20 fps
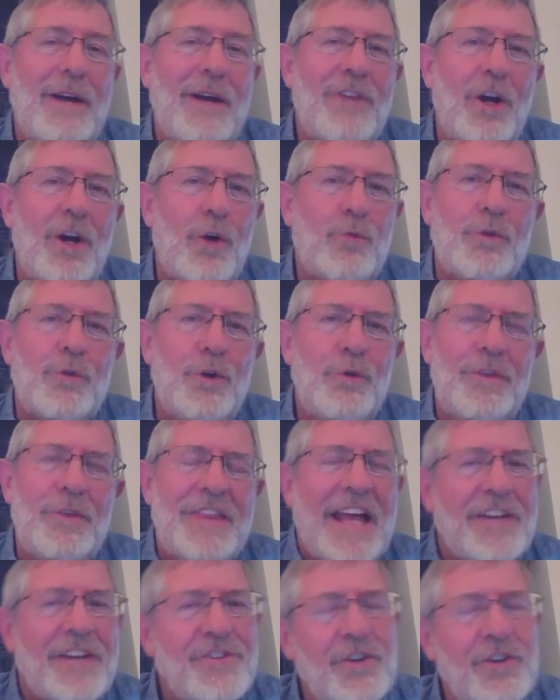have no root,
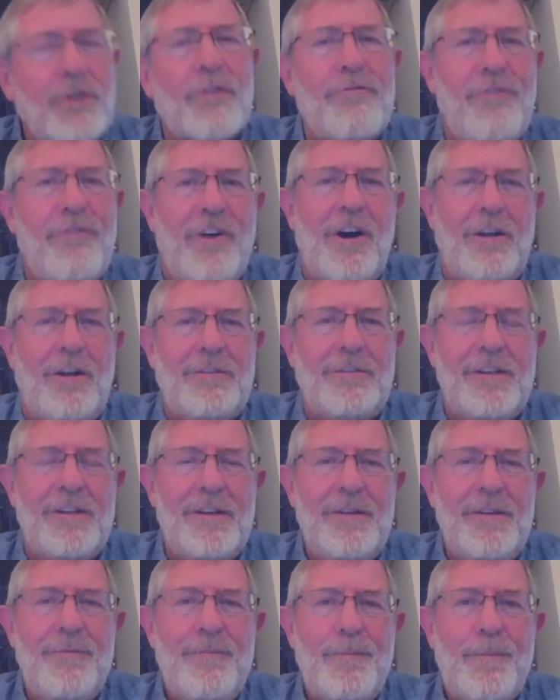that's your fault.
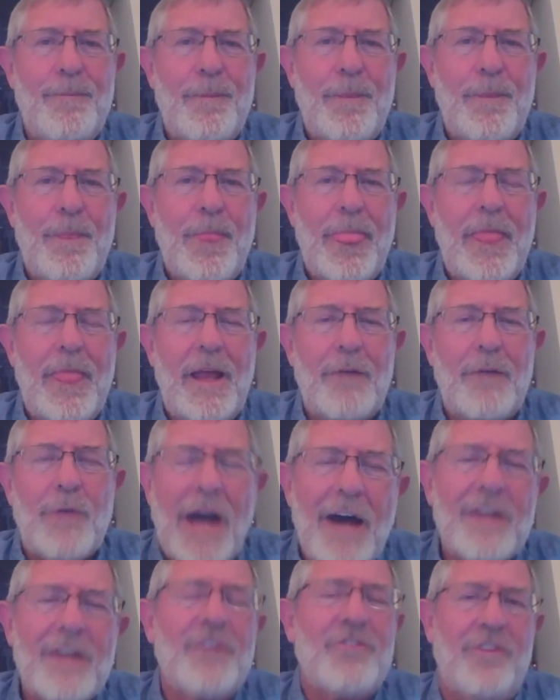
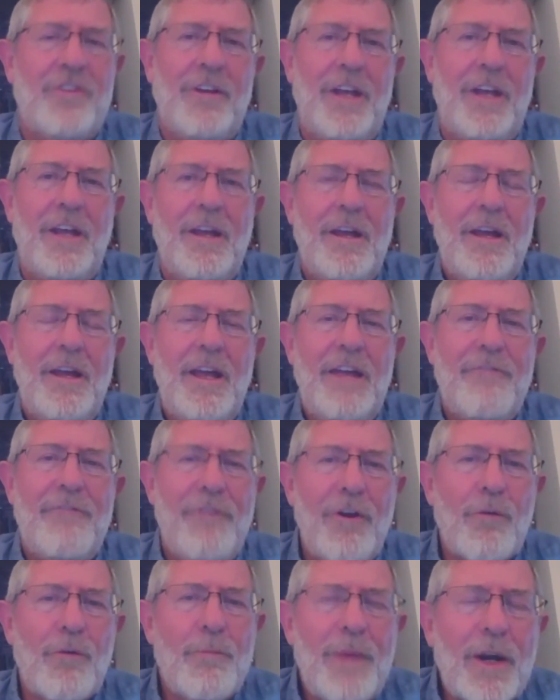Honestly, if
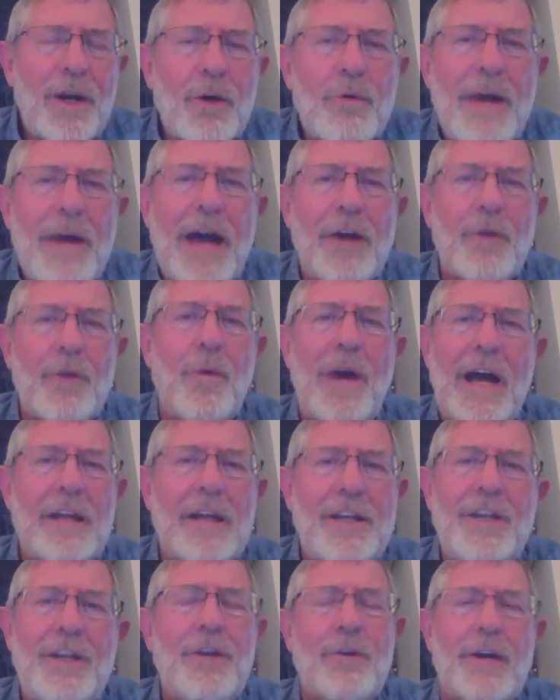you've been around a
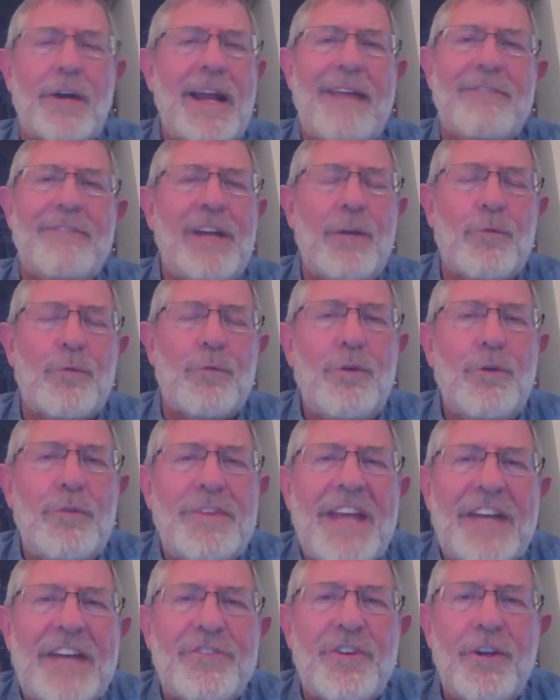while and you don't have any root,
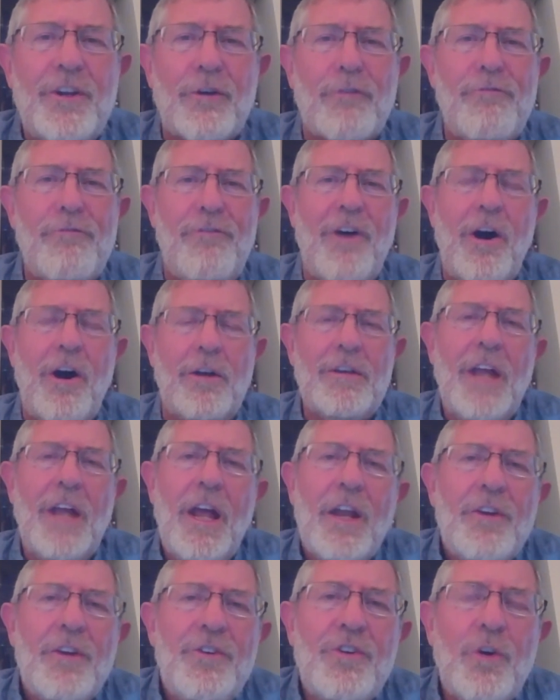that's your fault.
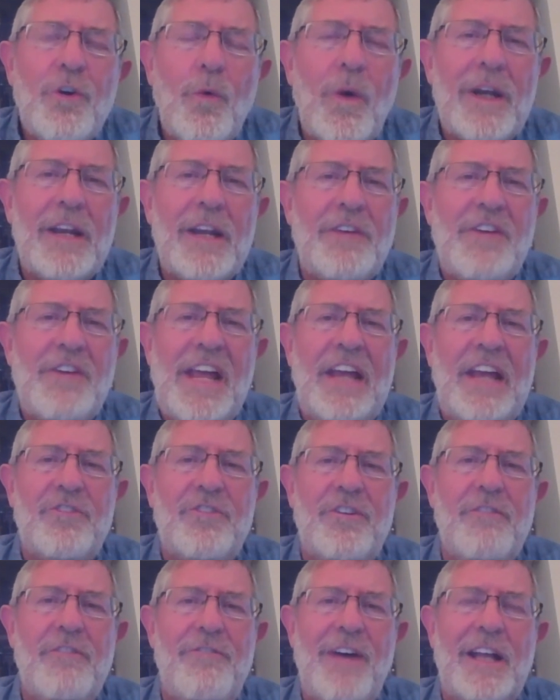Do what it takes
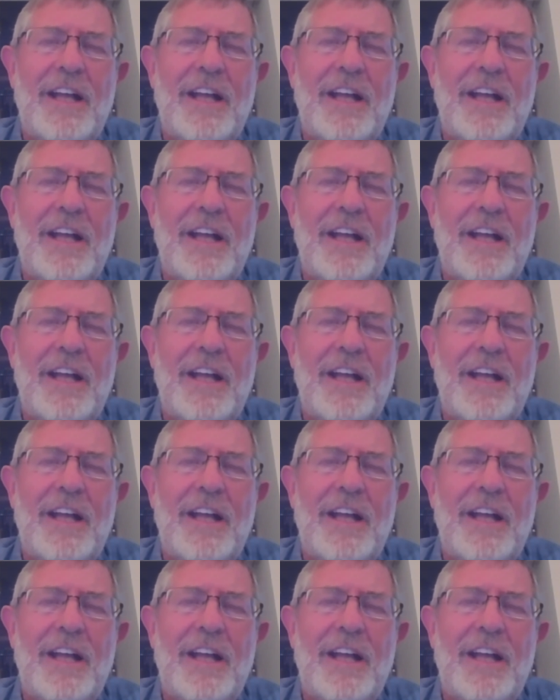to